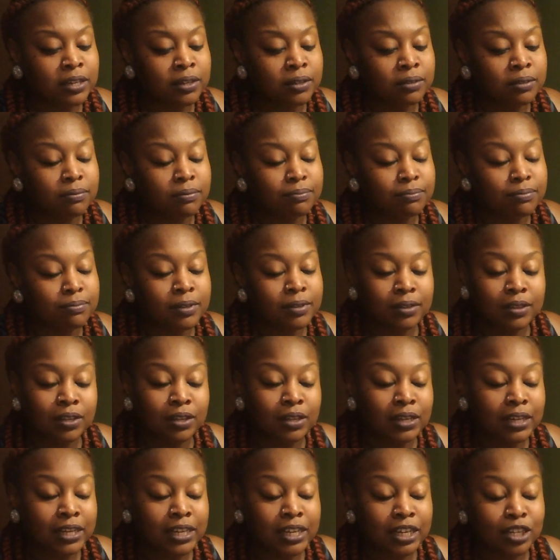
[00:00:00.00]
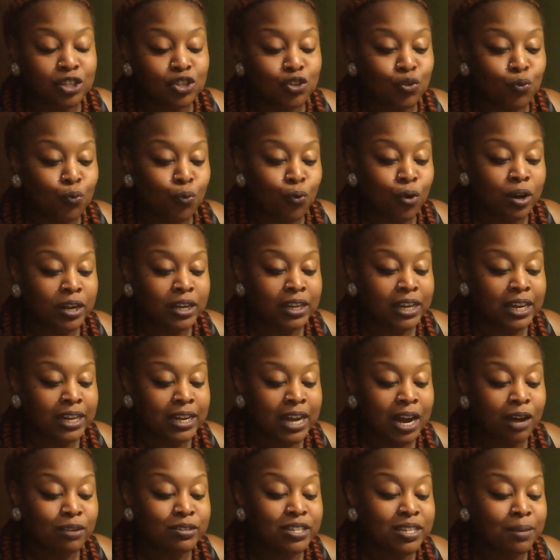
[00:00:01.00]
the the, the need to want to
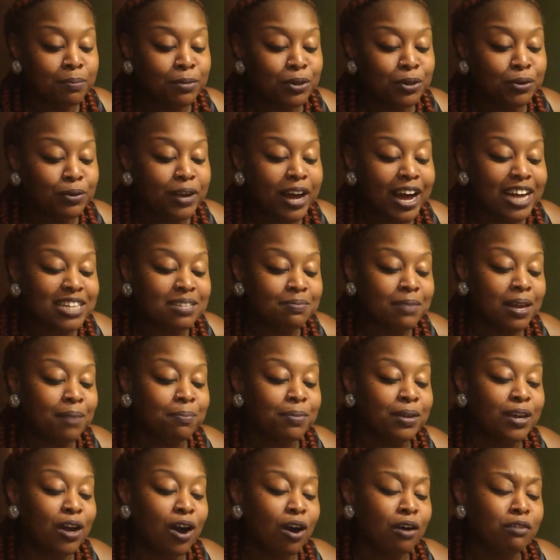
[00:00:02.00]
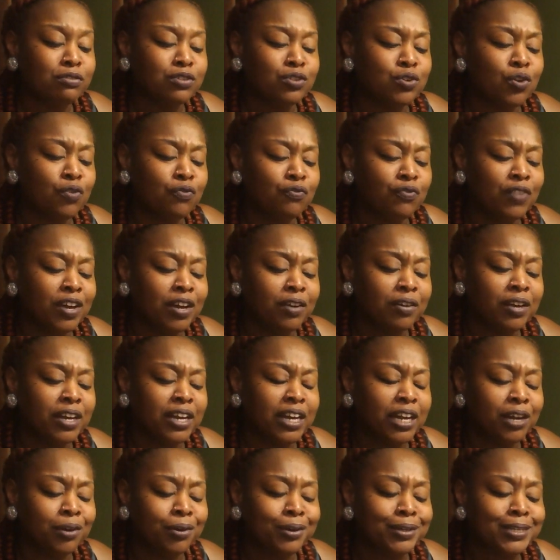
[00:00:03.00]
get out. Some of you guys may be also
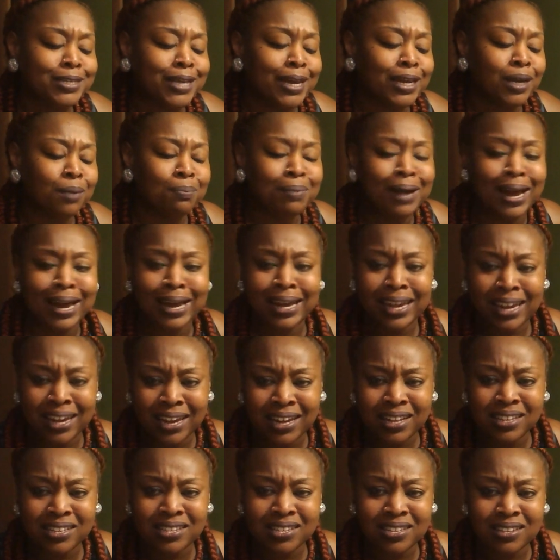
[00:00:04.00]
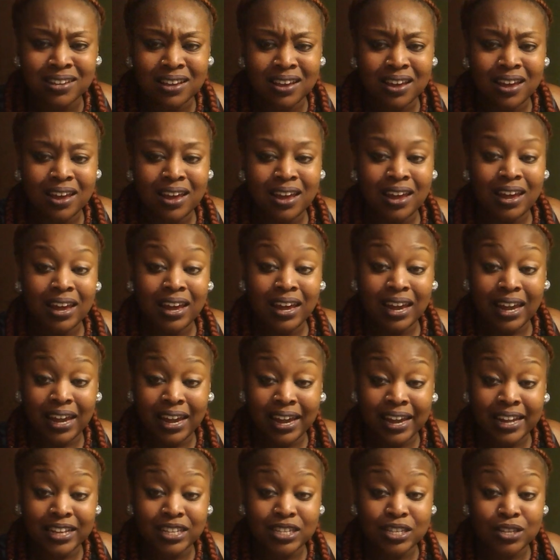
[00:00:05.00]
very irritated by ants.
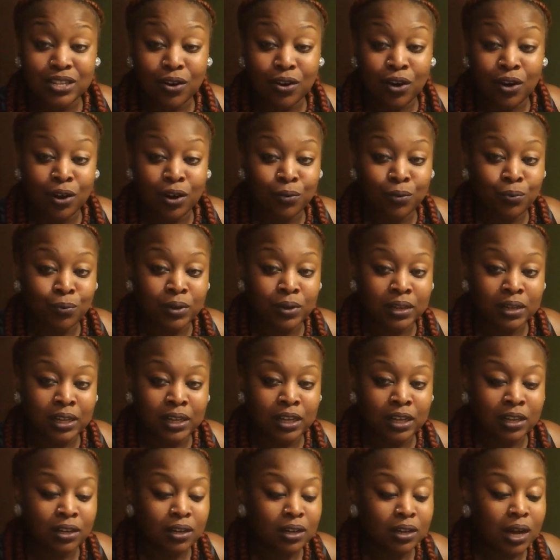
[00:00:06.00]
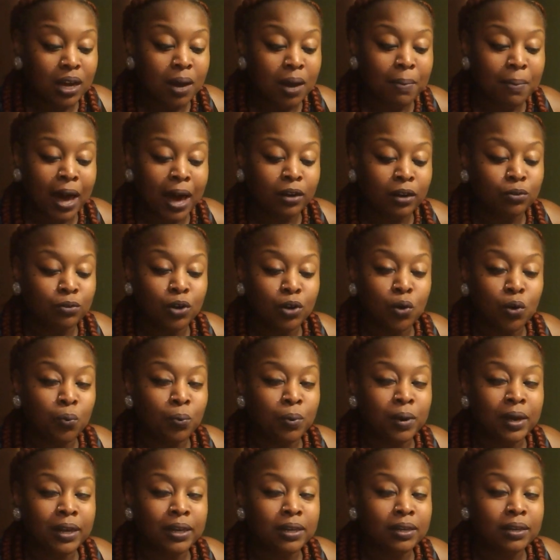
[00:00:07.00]
Ants are really, look up, I don't know
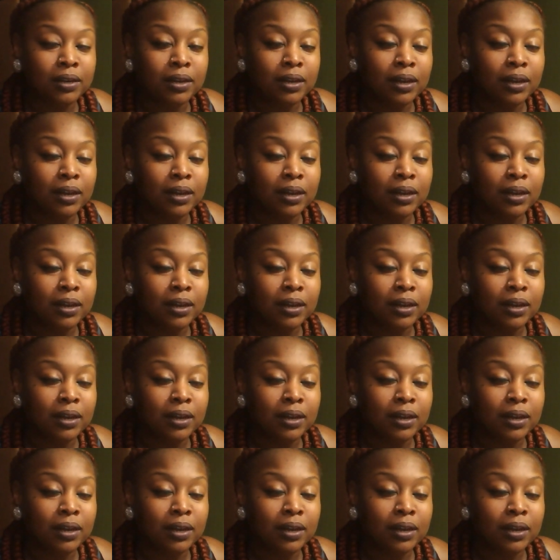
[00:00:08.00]
what